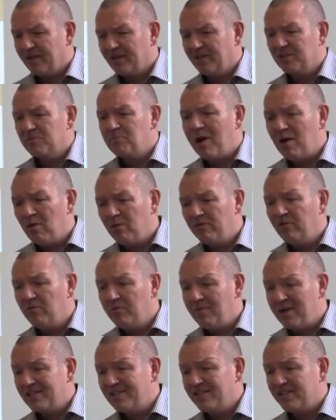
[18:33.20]
there's powerful
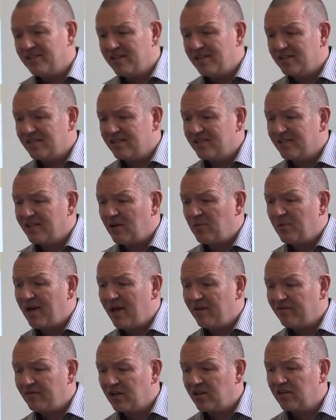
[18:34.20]
messages that we
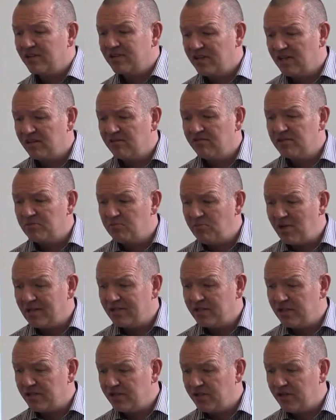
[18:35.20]
have to consider as
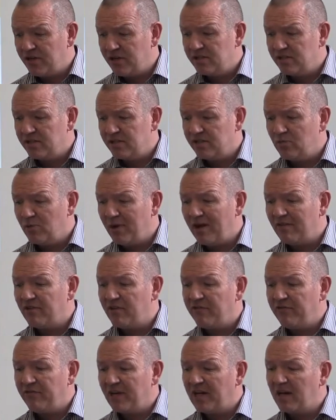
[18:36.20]
practitioners. We have
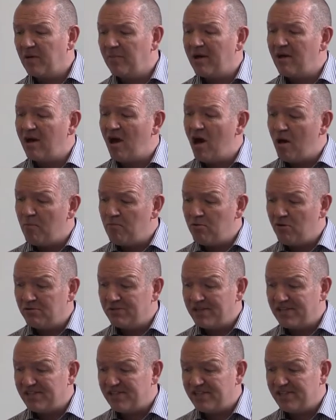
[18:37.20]
to think about our
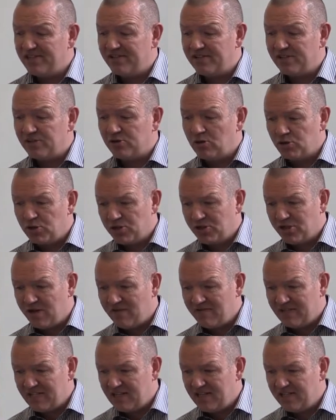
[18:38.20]
processes as social
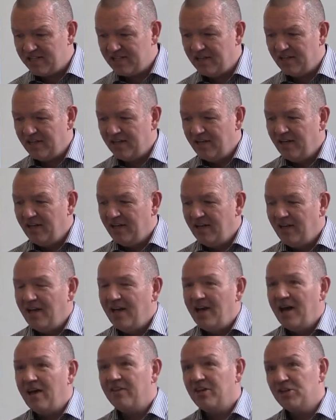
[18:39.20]
services
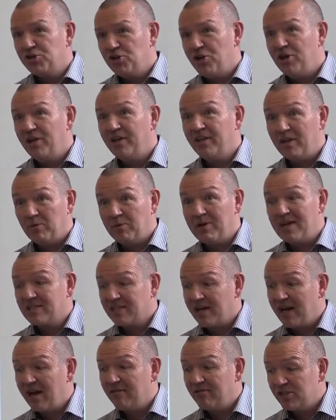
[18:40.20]
and the journey that we
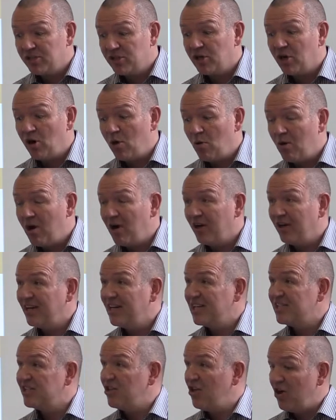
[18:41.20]
ask carers to go on,
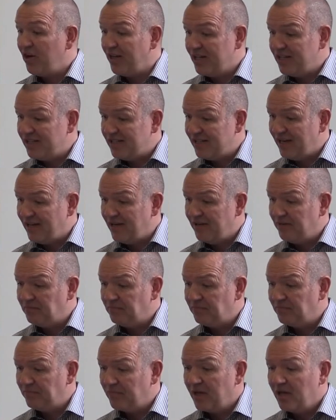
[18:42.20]
and it's not easy.
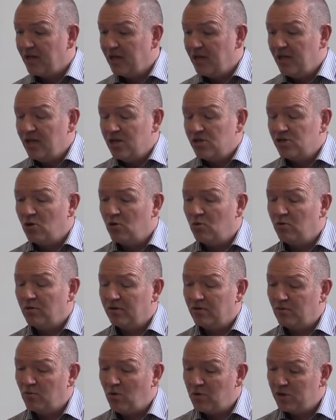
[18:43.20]
So
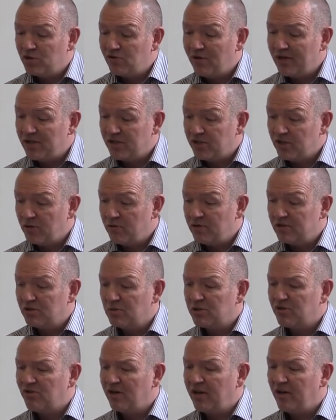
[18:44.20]
what we're trying to do is
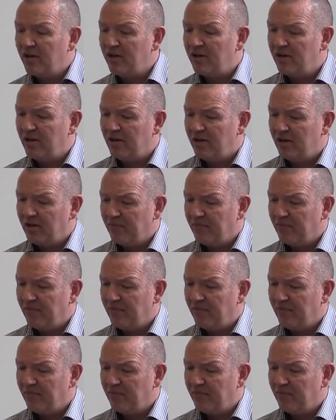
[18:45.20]
we're trying to